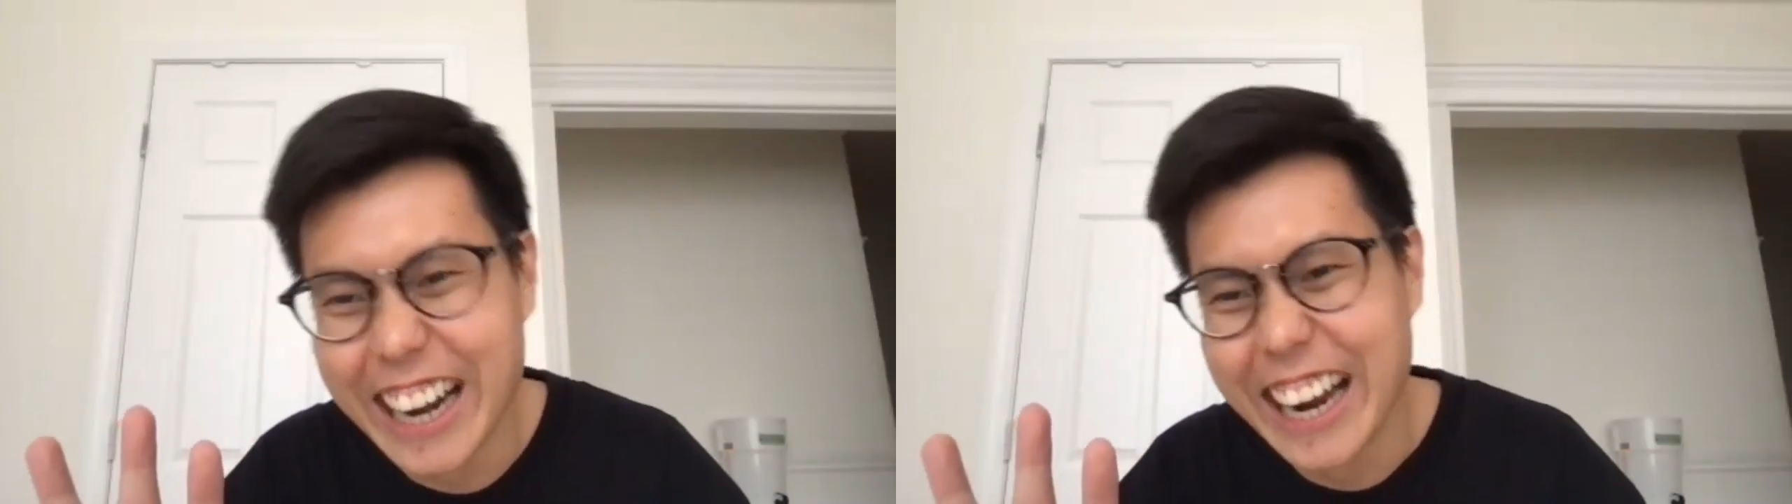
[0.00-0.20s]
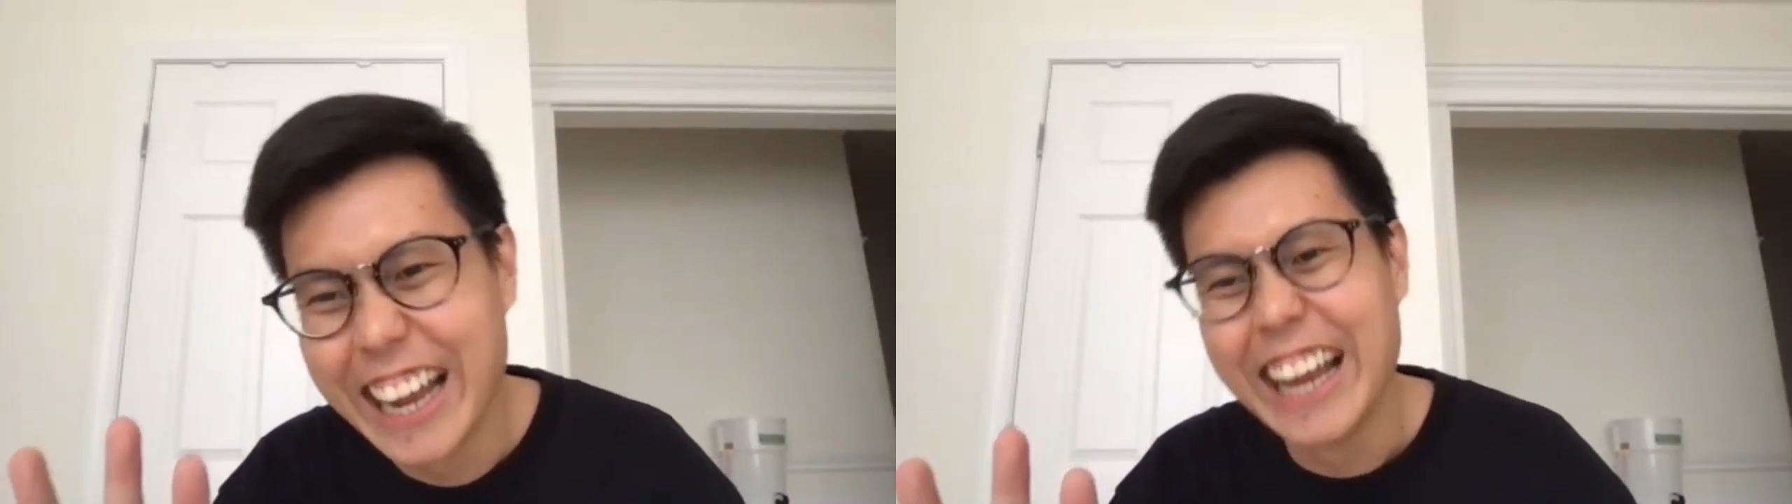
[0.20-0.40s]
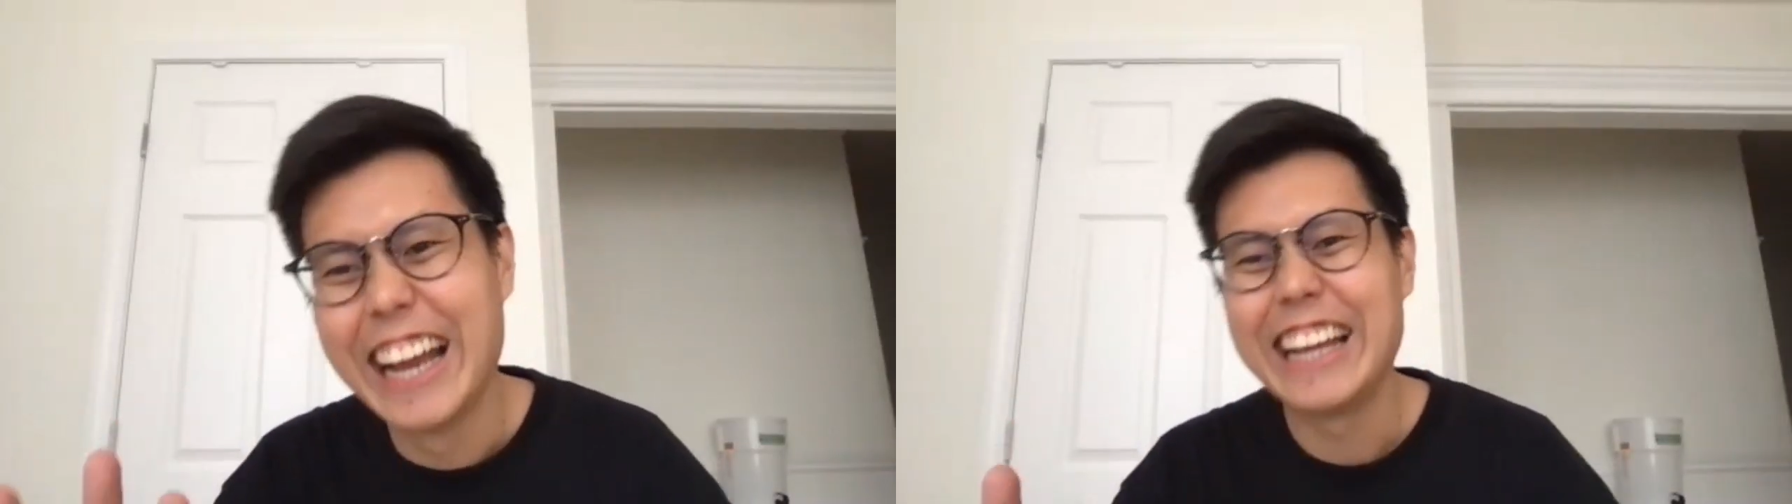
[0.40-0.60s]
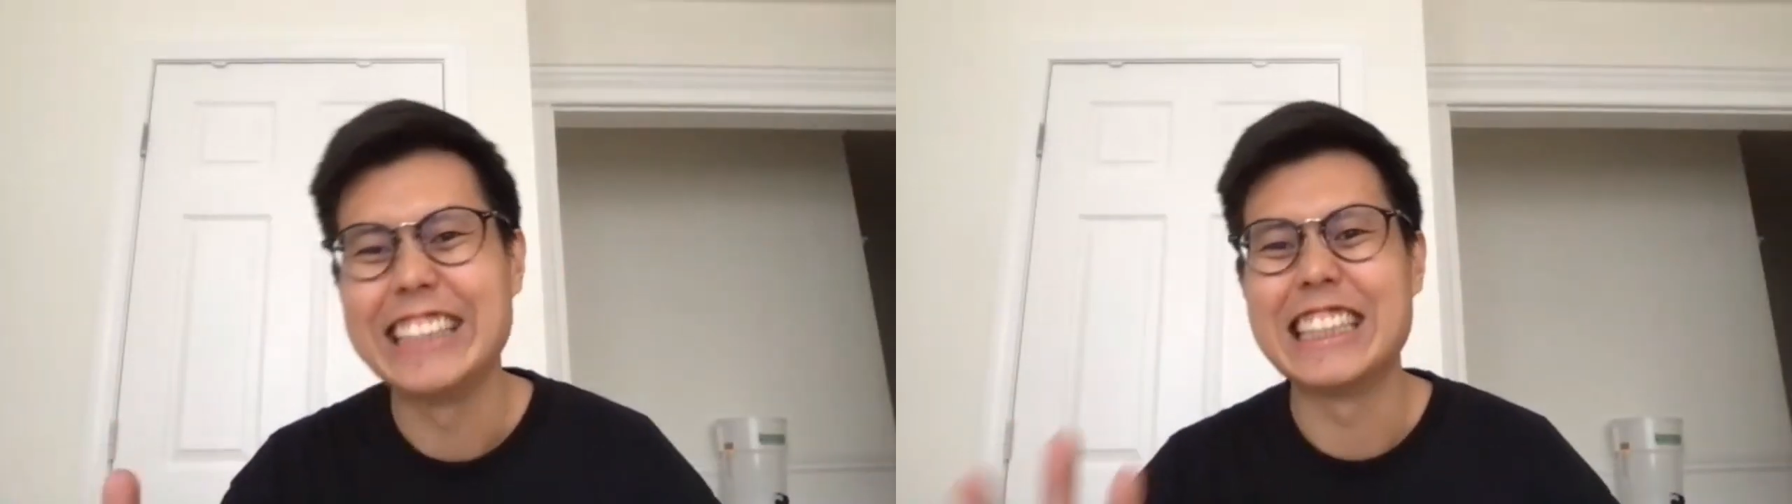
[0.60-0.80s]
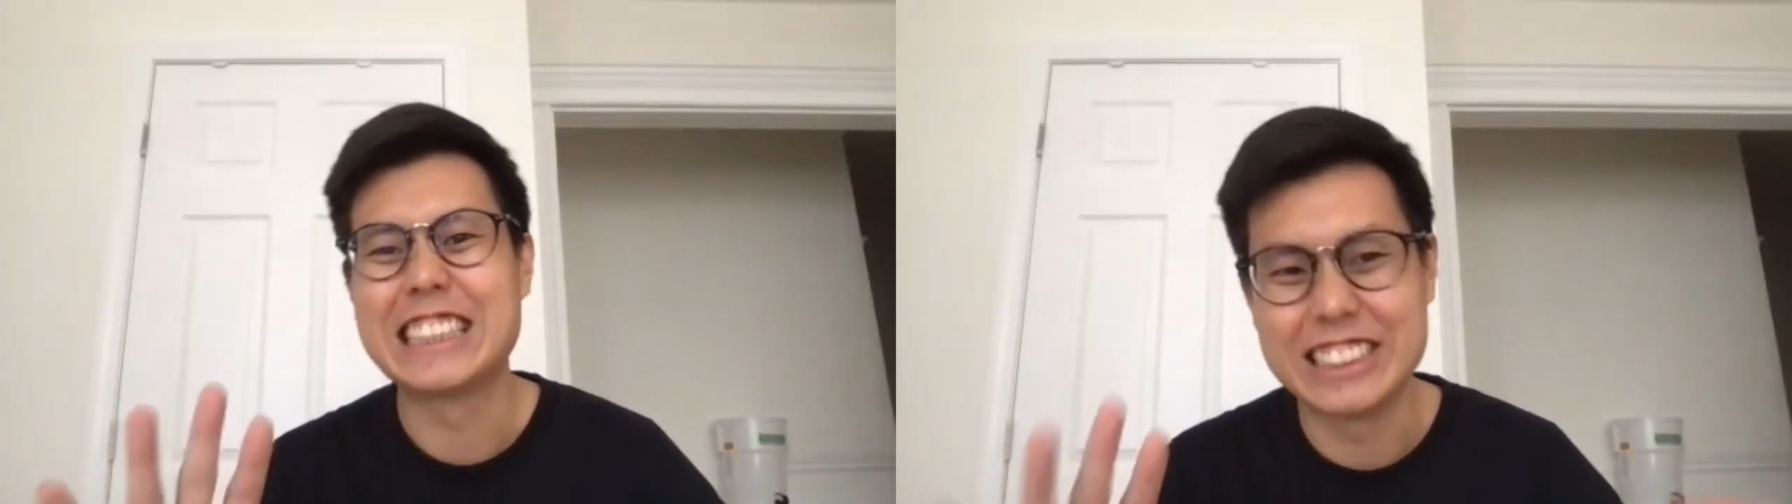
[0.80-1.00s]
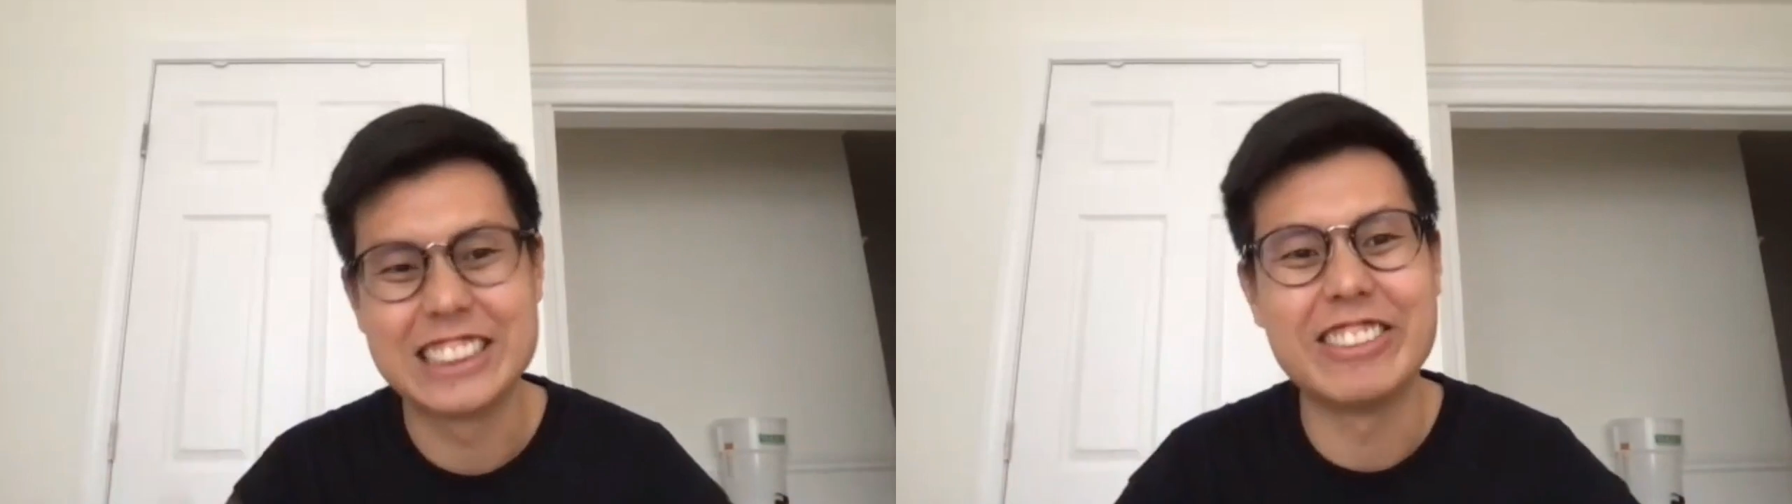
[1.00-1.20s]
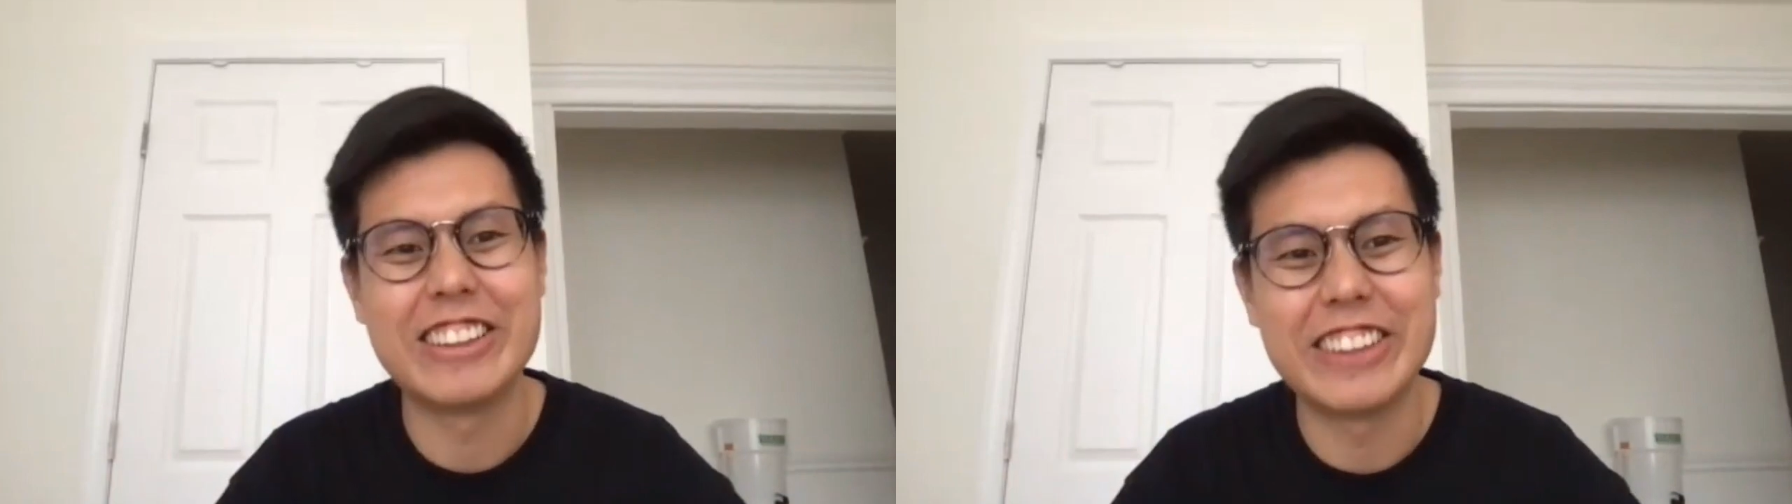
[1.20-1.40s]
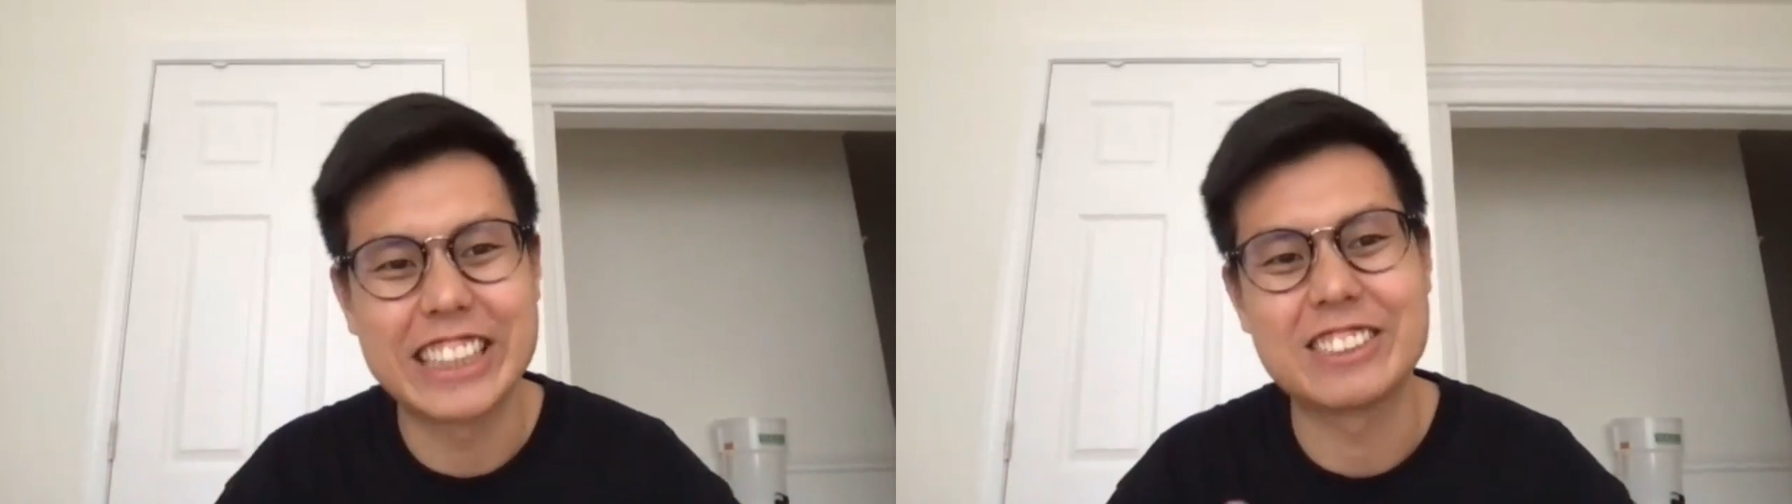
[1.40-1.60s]
It's
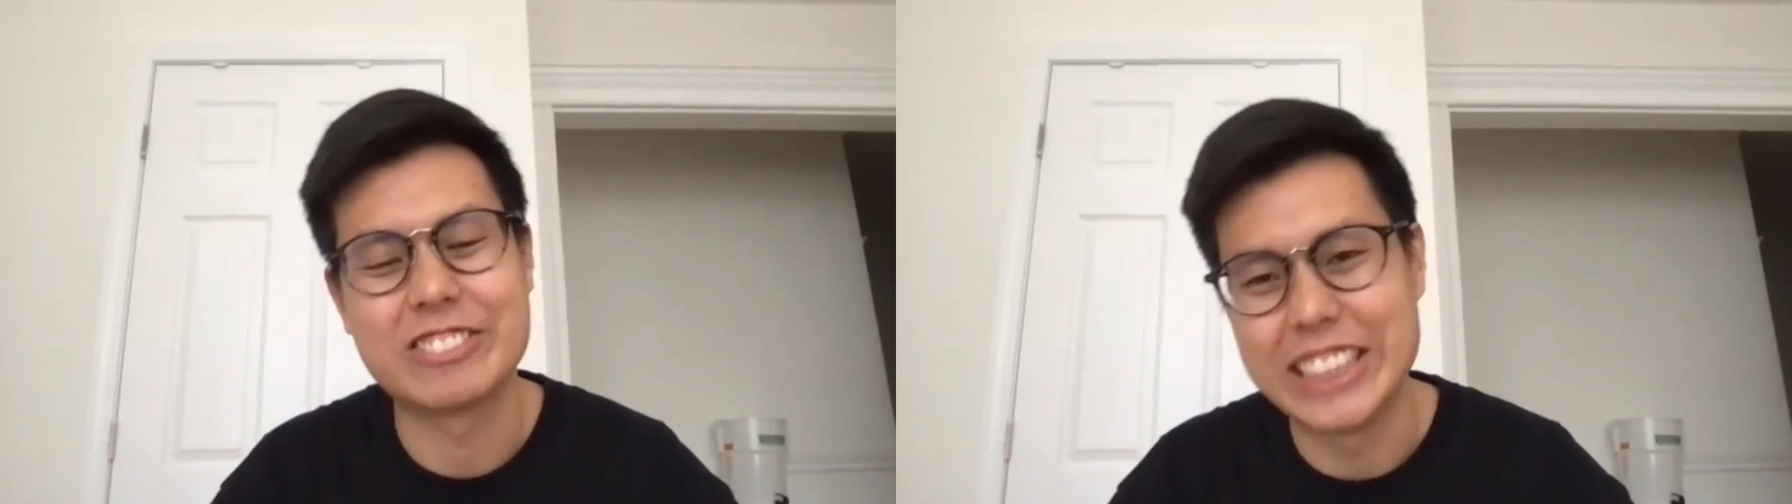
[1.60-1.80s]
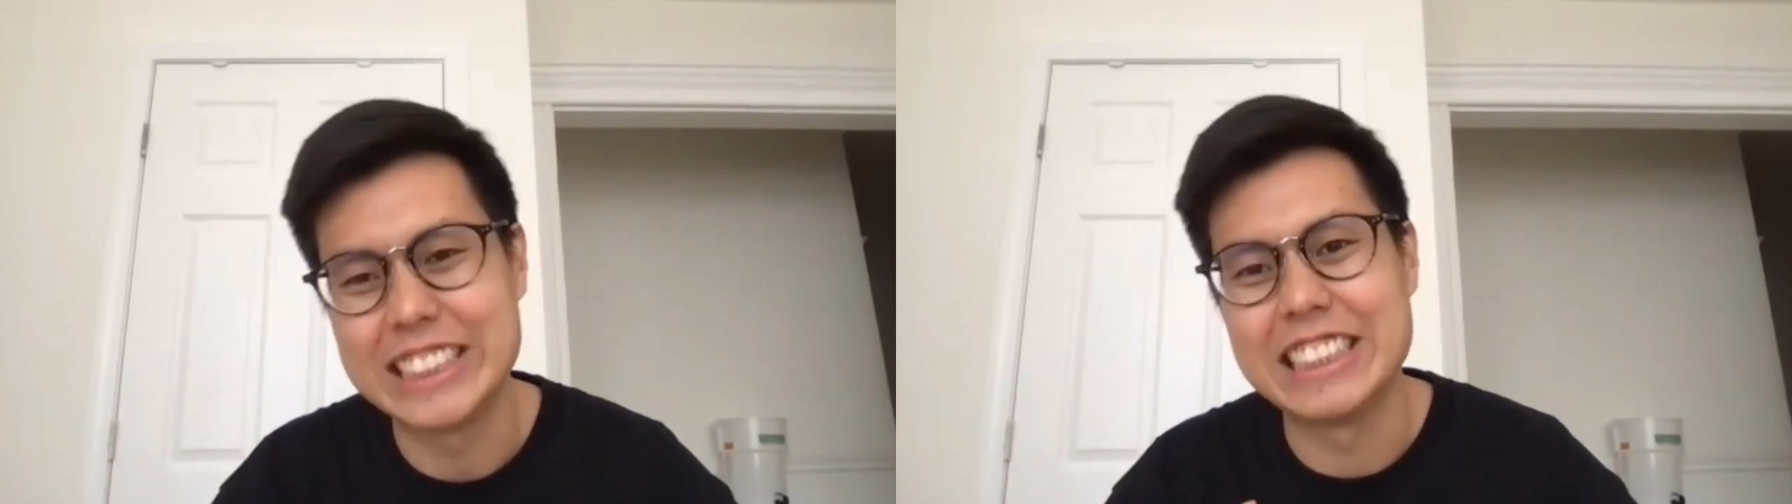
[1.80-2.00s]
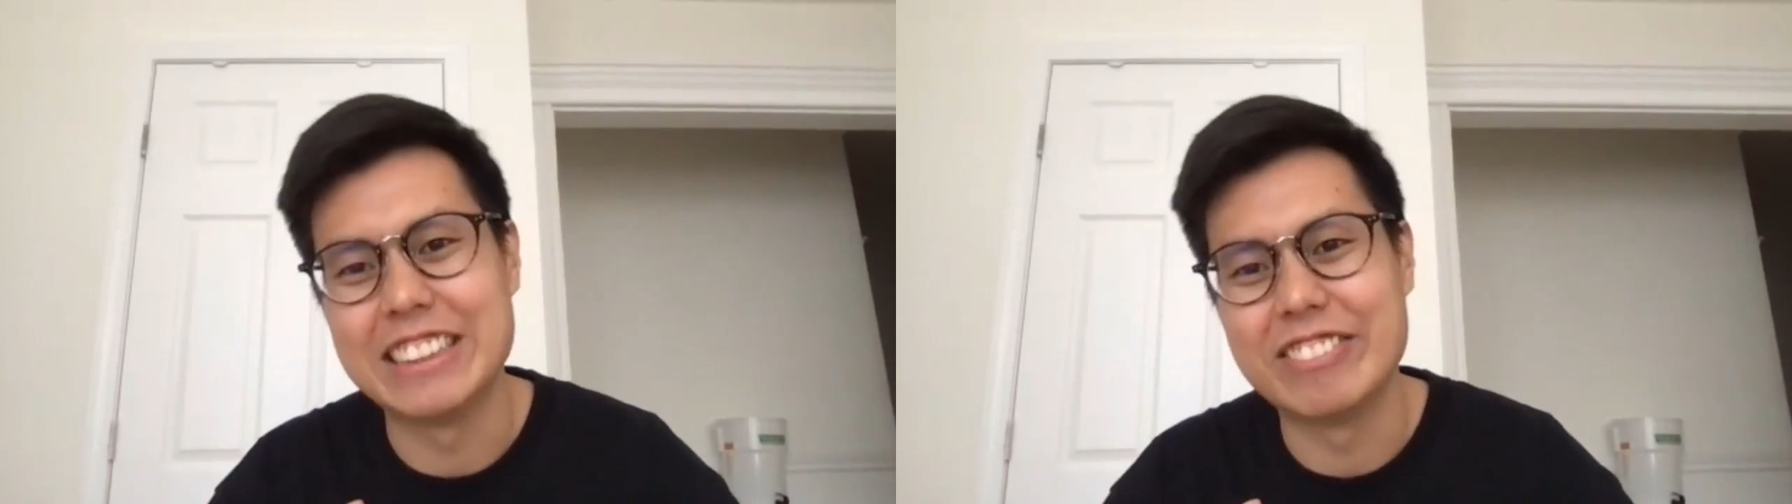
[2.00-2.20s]
very expensive,